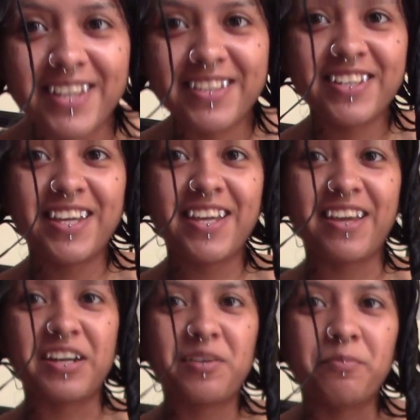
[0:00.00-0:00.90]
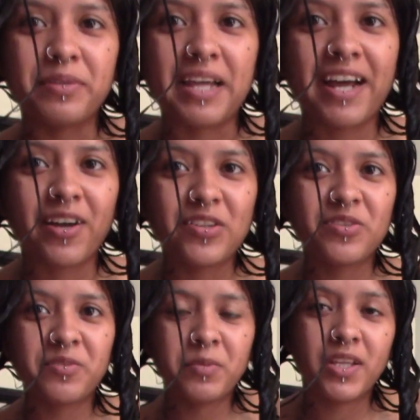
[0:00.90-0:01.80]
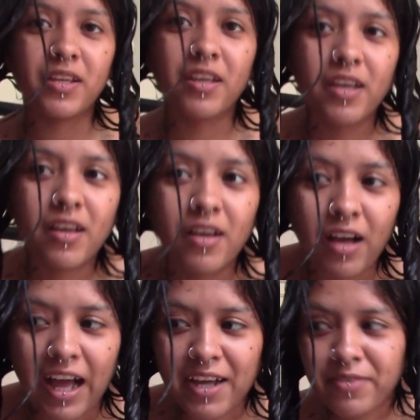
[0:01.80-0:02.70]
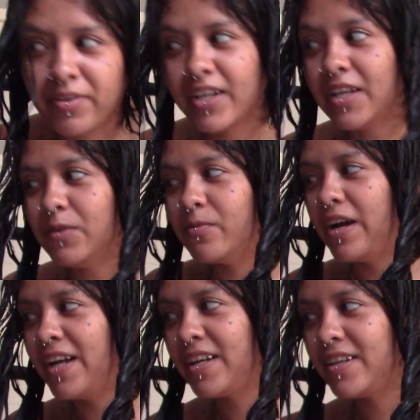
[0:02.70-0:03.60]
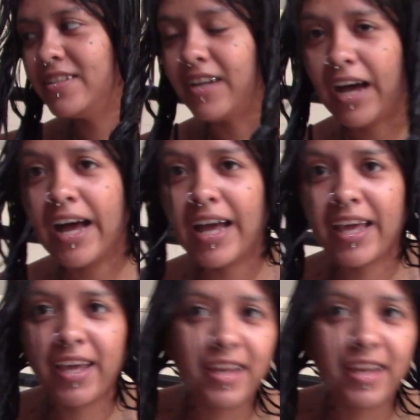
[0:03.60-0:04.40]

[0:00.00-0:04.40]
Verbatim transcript: look it. I got black all over me. I fucking ran out of dye